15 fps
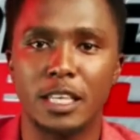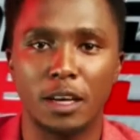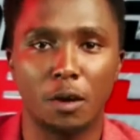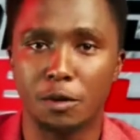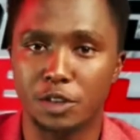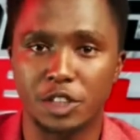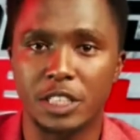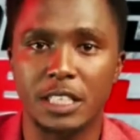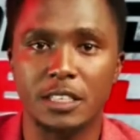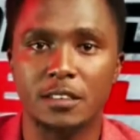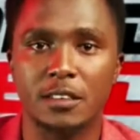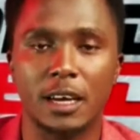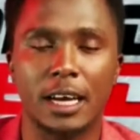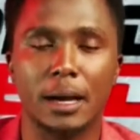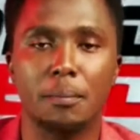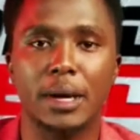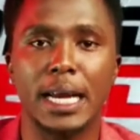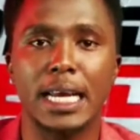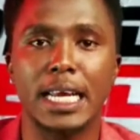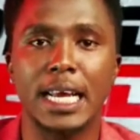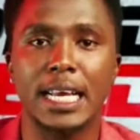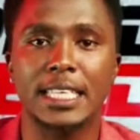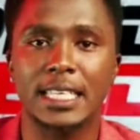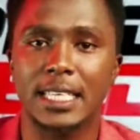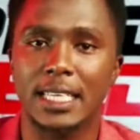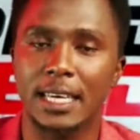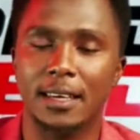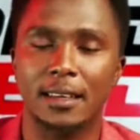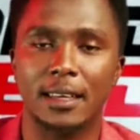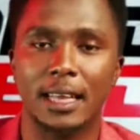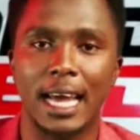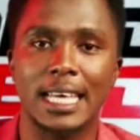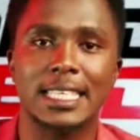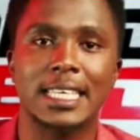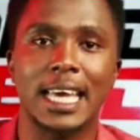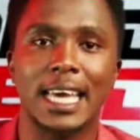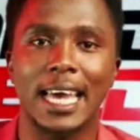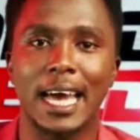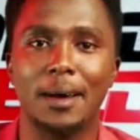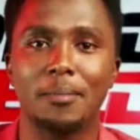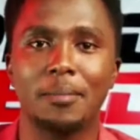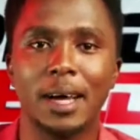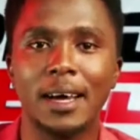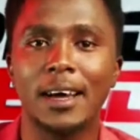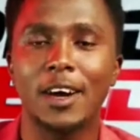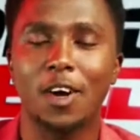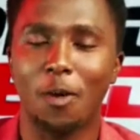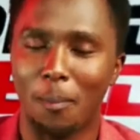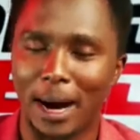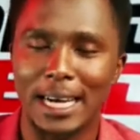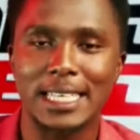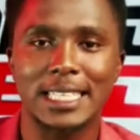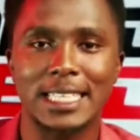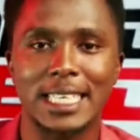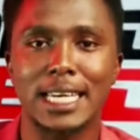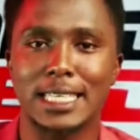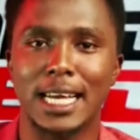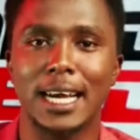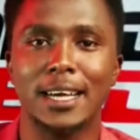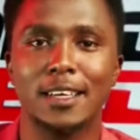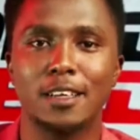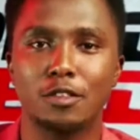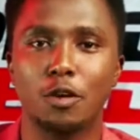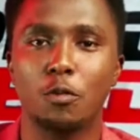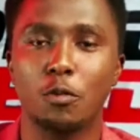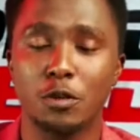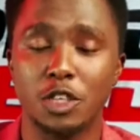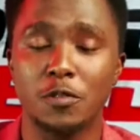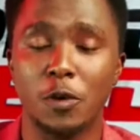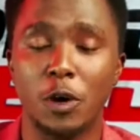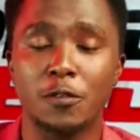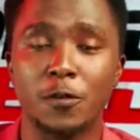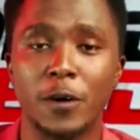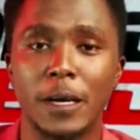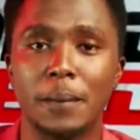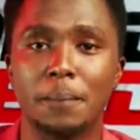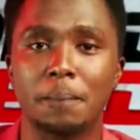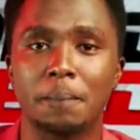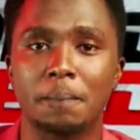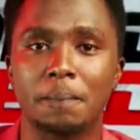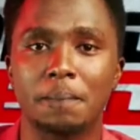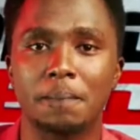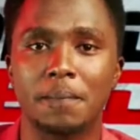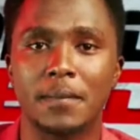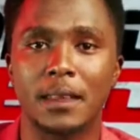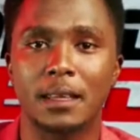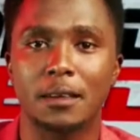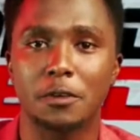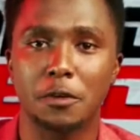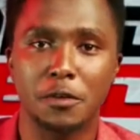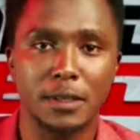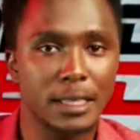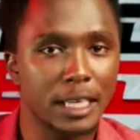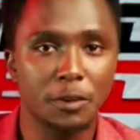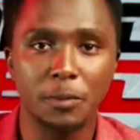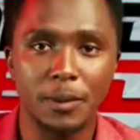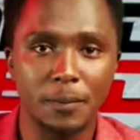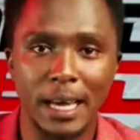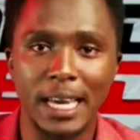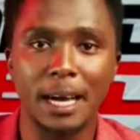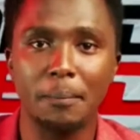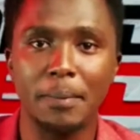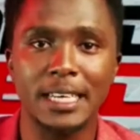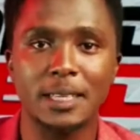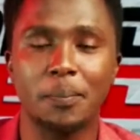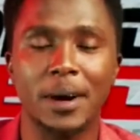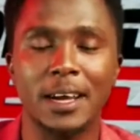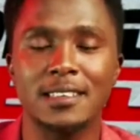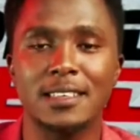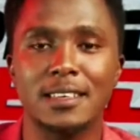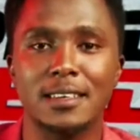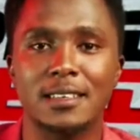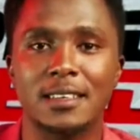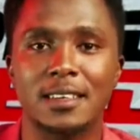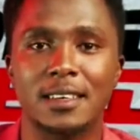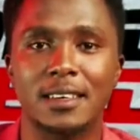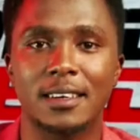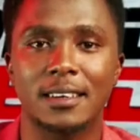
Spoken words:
He launched his campaign yesterday, the SKM Command Center. So would you vote for him? Do you think he would make a better president?